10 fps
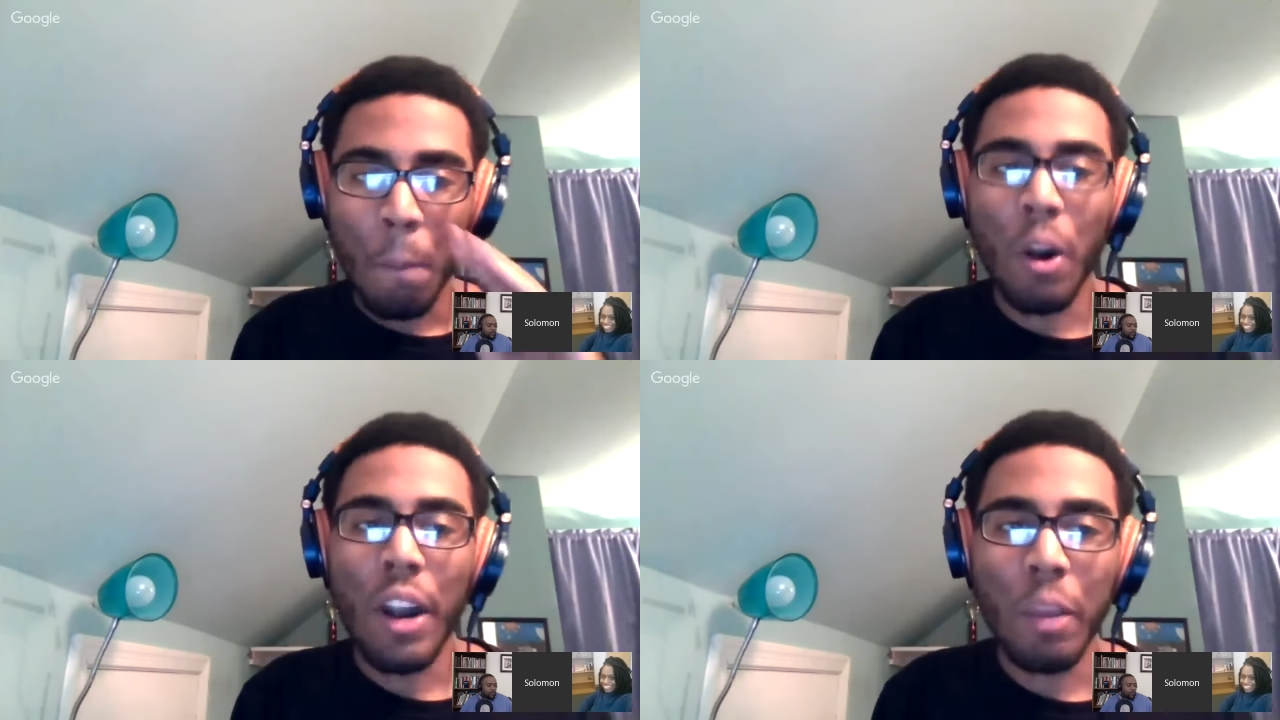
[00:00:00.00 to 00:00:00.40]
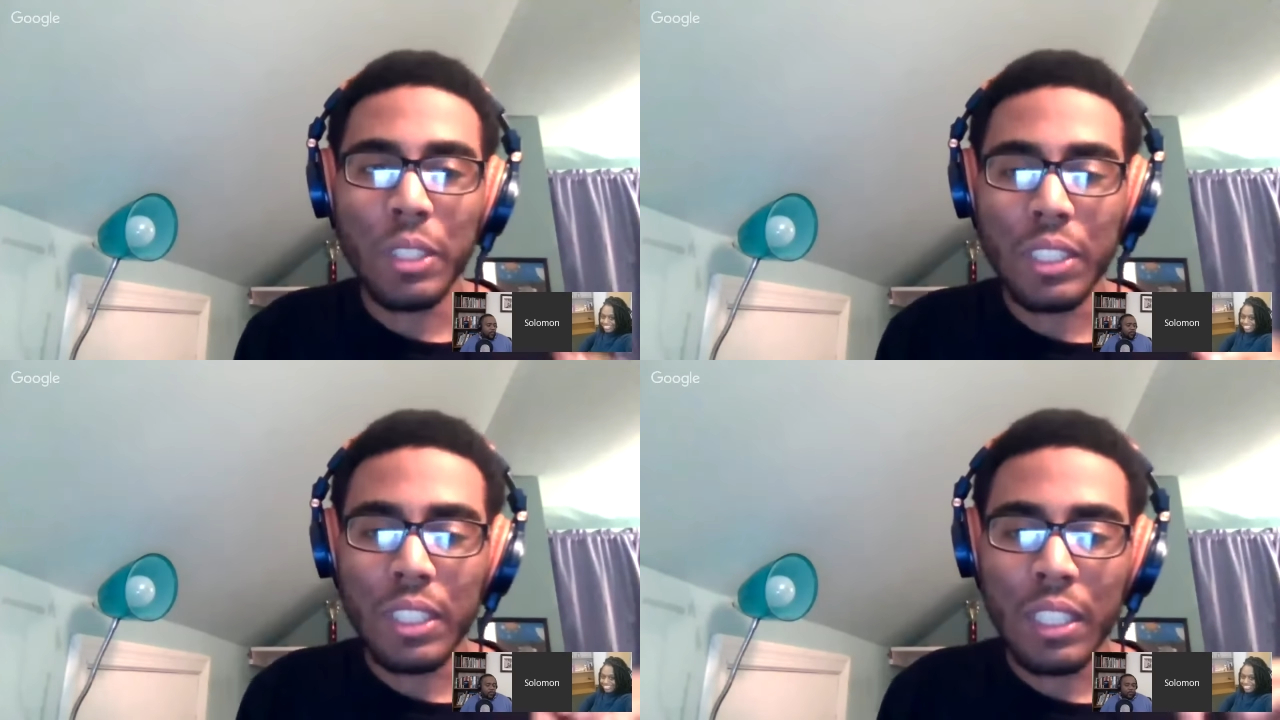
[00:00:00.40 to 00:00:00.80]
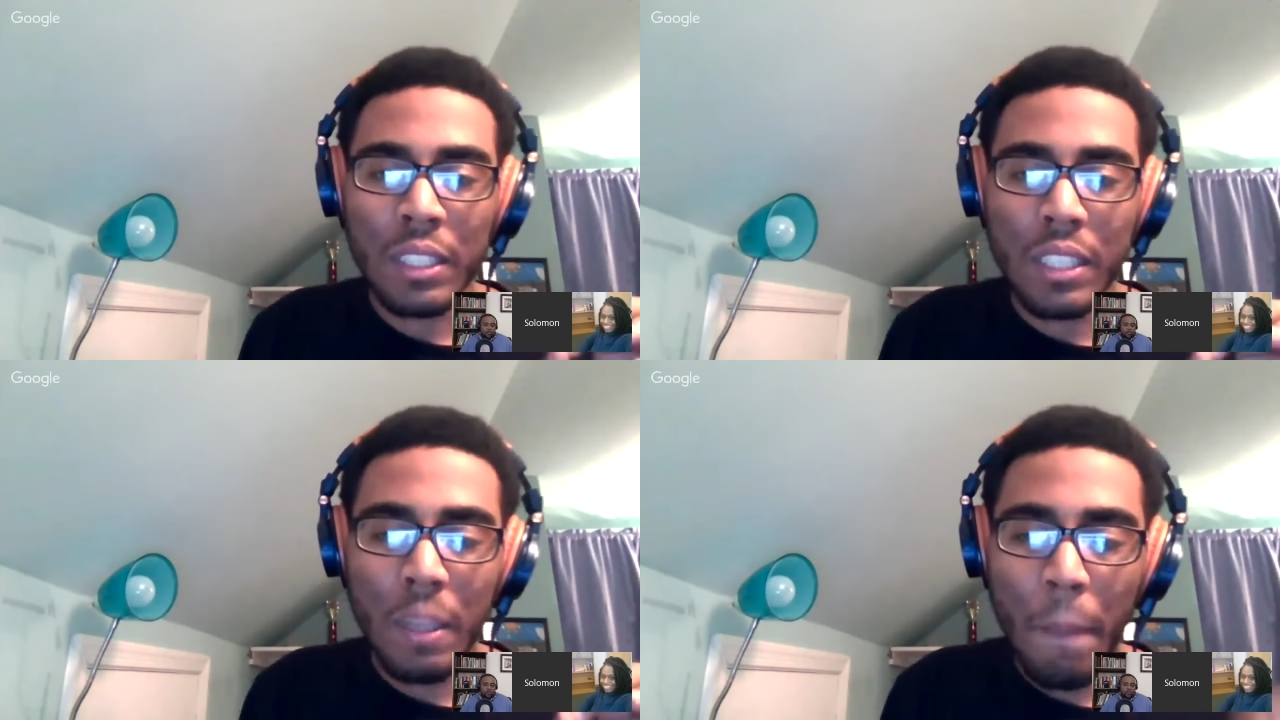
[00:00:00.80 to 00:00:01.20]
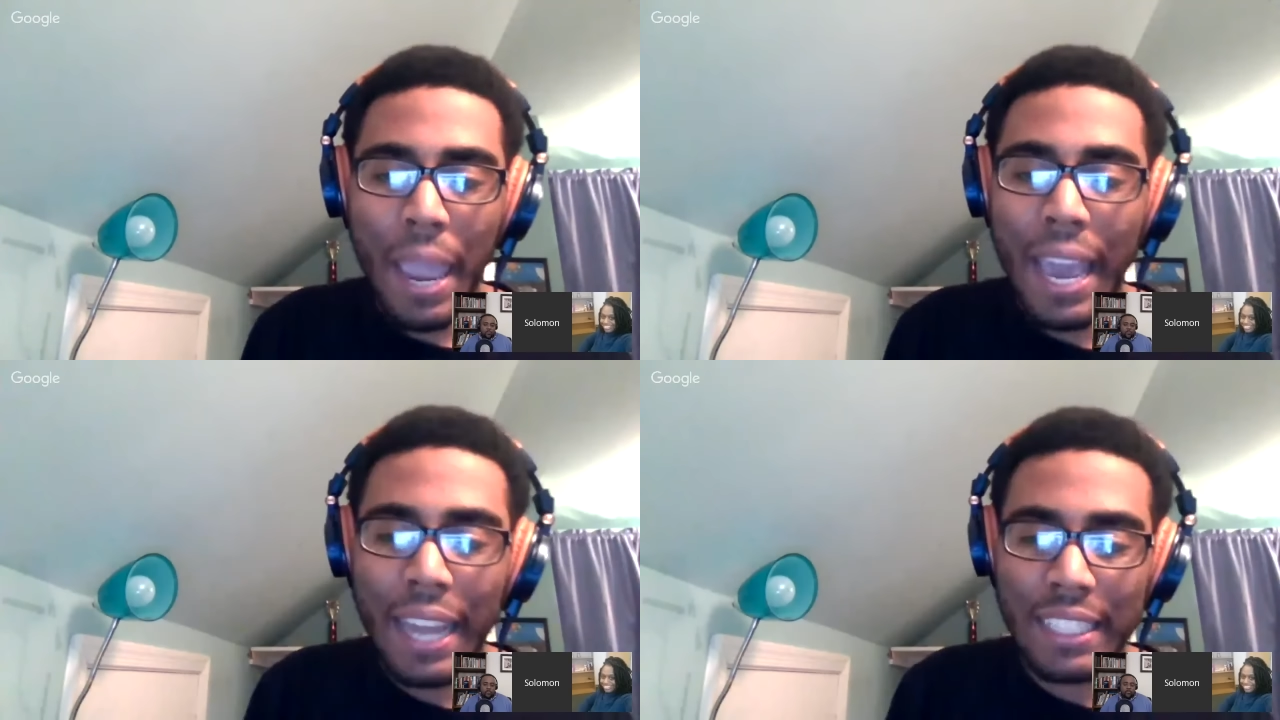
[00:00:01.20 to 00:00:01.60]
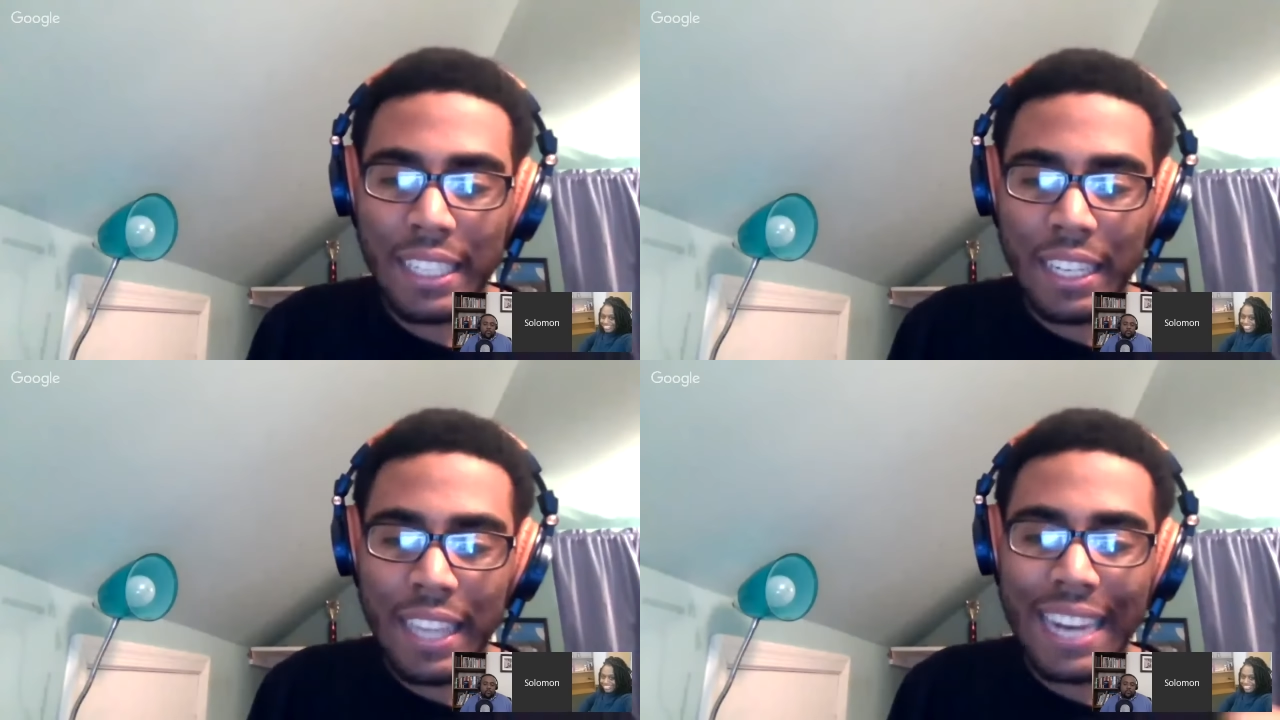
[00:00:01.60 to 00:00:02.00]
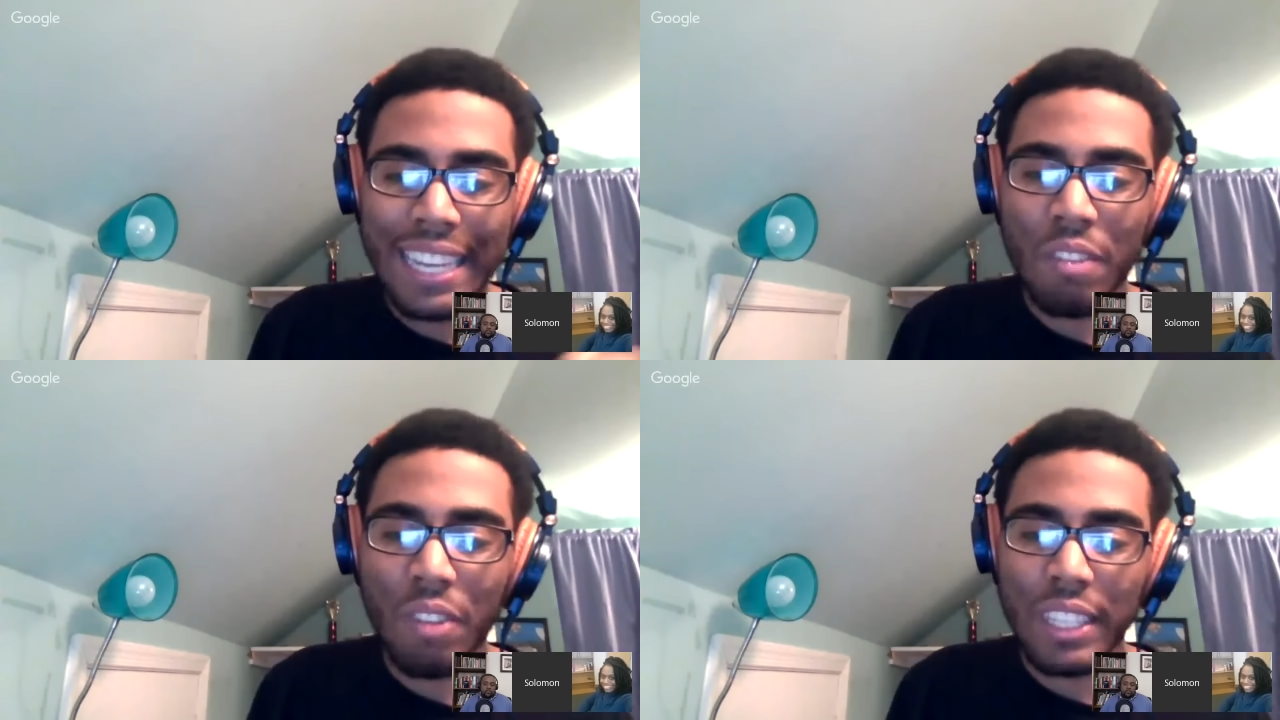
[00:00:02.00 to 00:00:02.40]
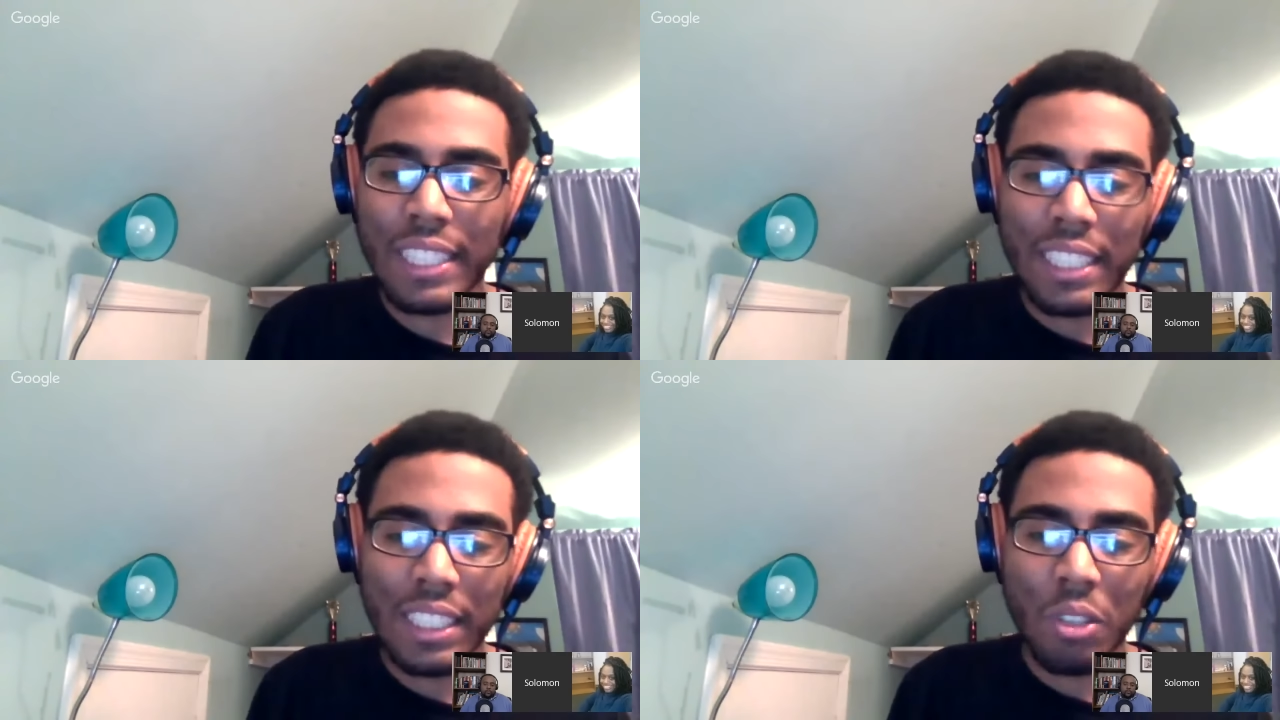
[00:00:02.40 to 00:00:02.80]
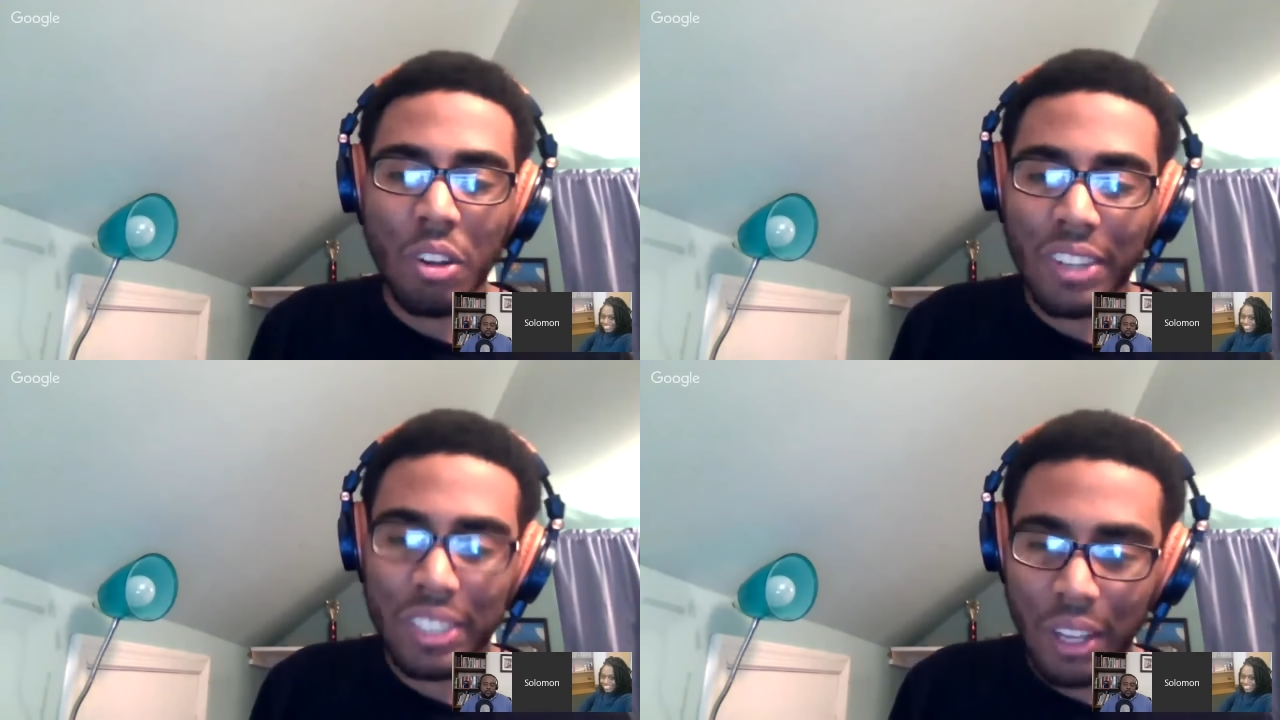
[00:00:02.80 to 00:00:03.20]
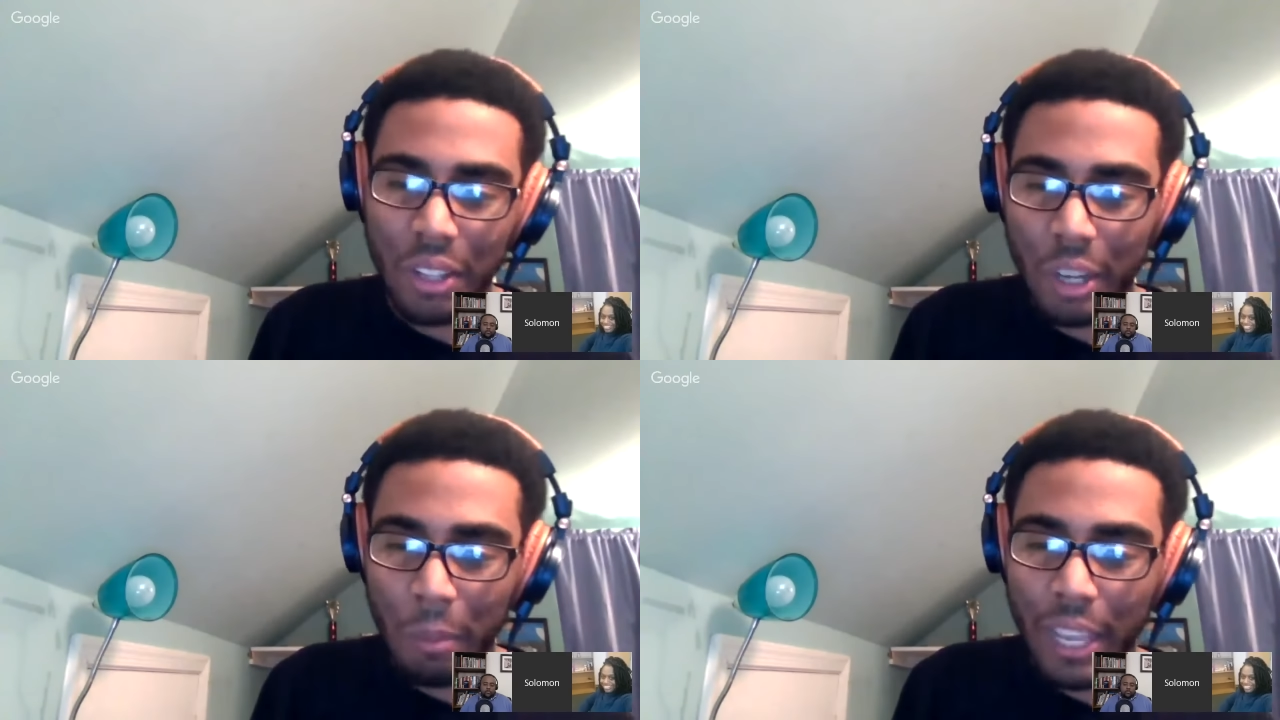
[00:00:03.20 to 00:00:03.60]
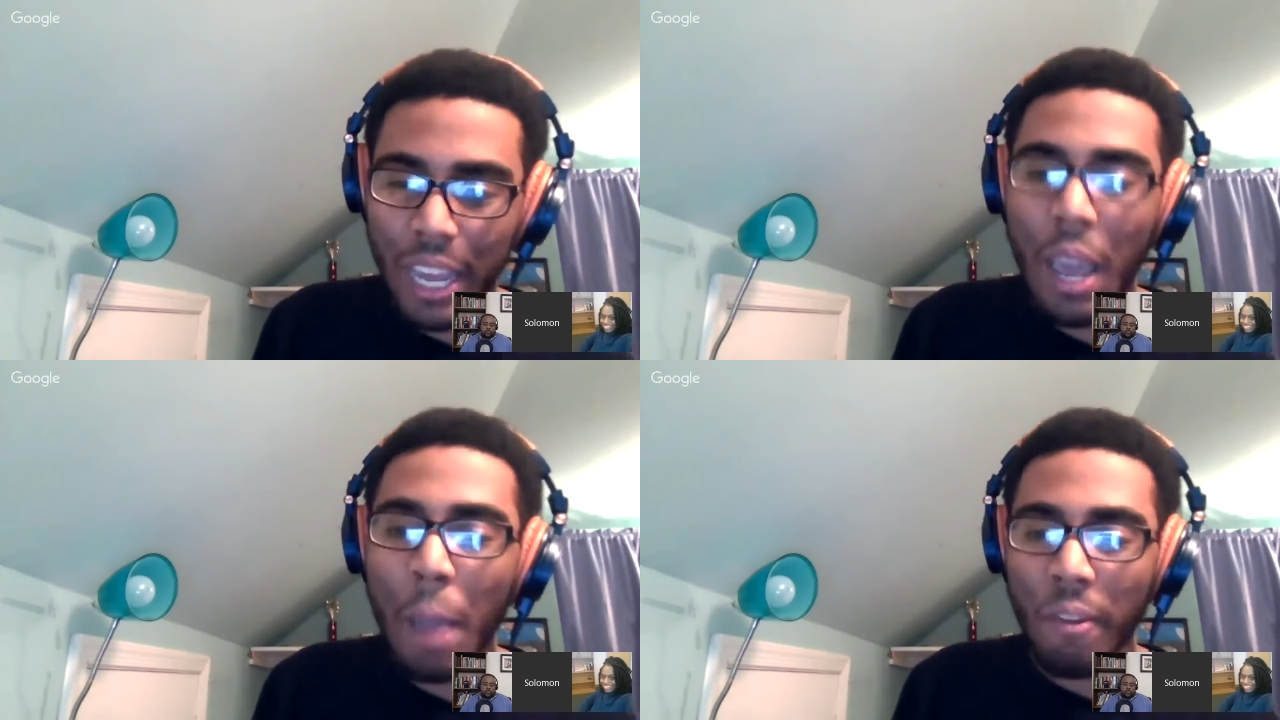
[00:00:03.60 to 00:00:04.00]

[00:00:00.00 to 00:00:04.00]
Bernie was demanded that he release his universal health care plan